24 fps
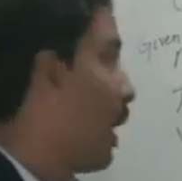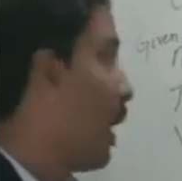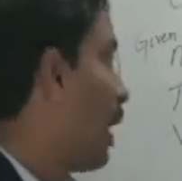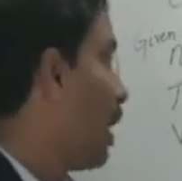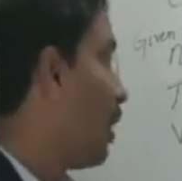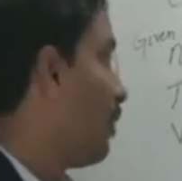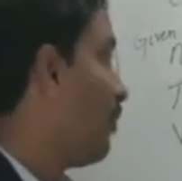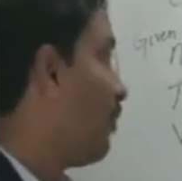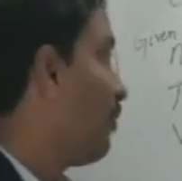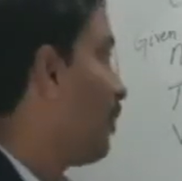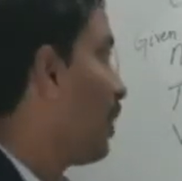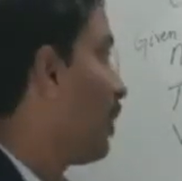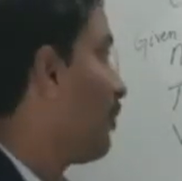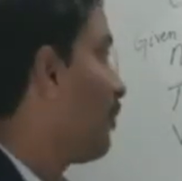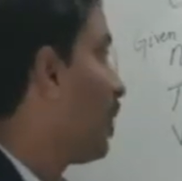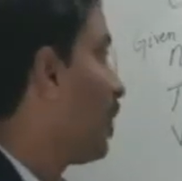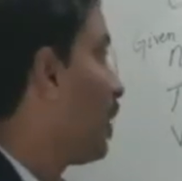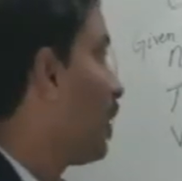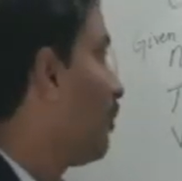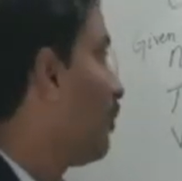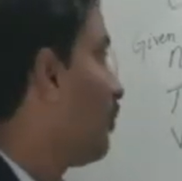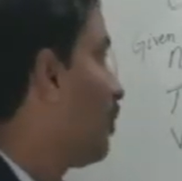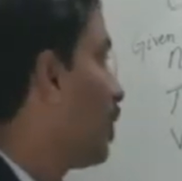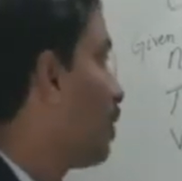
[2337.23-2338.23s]
and
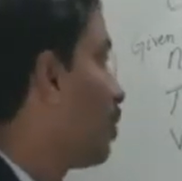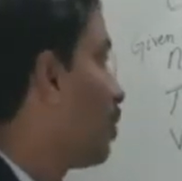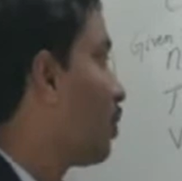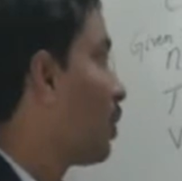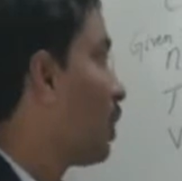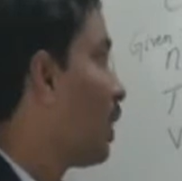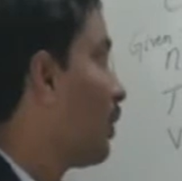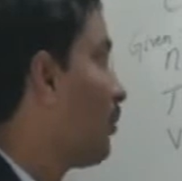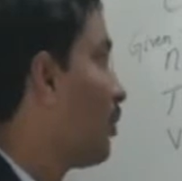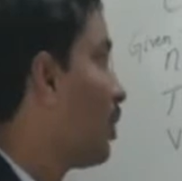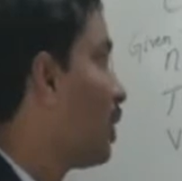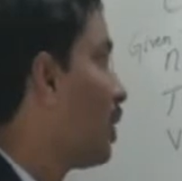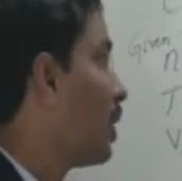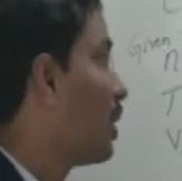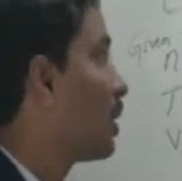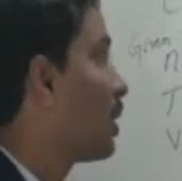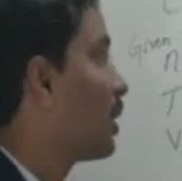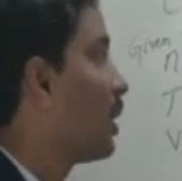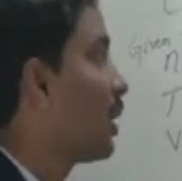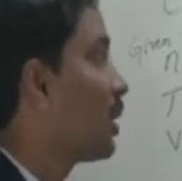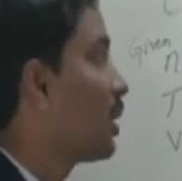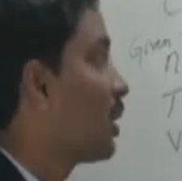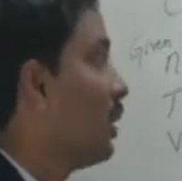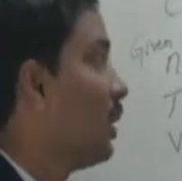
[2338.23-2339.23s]
V1 and V2 given
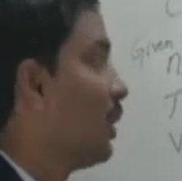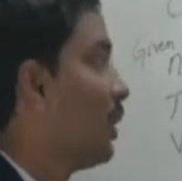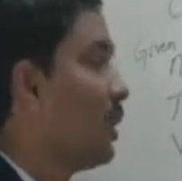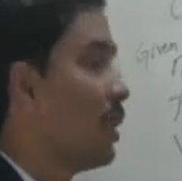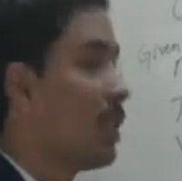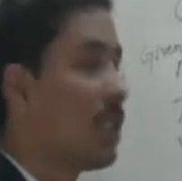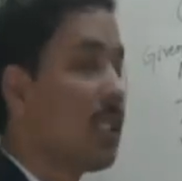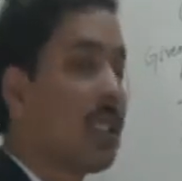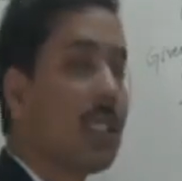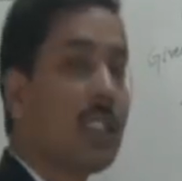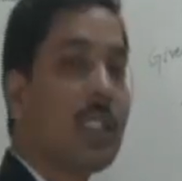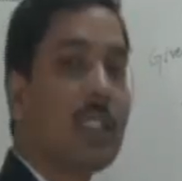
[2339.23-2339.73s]
is 6 liters